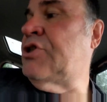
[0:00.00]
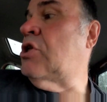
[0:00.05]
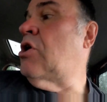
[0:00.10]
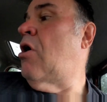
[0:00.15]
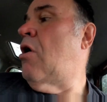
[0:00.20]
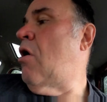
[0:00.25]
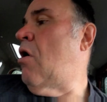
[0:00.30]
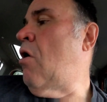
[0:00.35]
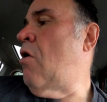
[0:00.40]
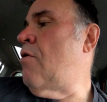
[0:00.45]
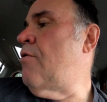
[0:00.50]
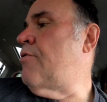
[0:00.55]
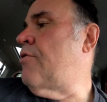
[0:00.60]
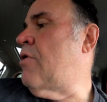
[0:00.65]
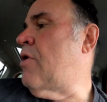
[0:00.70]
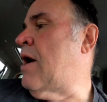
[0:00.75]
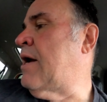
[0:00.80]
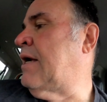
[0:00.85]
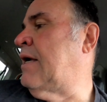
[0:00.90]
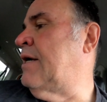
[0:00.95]
it's the
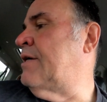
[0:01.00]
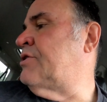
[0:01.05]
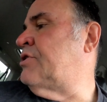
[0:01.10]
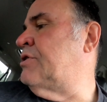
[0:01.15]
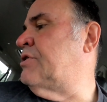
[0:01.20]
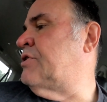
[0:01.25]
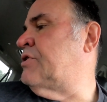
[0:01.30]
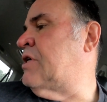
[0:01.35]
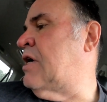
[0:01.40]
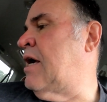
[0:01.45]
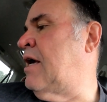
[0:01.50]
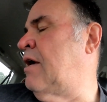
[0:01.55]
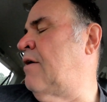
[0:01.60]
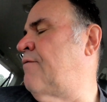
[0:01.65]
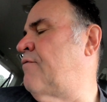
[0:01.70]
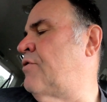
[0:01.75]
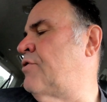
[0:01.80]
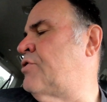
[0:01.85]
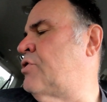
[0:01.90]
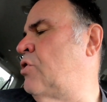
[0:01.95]
harder, I guess you'd say,
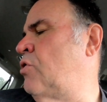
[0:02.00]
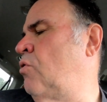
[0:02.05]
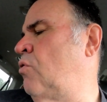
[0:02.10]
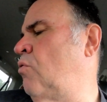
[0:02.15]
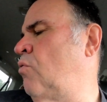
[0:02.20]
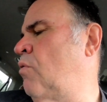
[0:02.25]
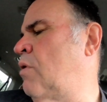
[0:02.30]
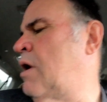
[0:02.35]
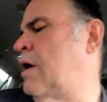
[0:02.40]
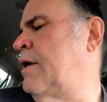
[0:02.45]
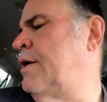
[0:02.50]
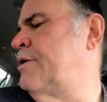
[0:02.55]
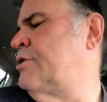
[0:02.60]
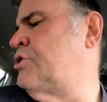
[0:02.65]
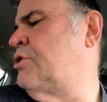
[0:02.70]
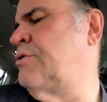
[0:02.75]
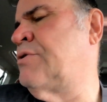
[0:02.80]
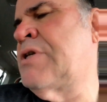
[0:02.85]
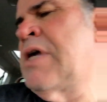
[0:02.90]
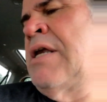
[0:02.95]
of the two uh,
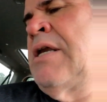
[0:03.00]
issues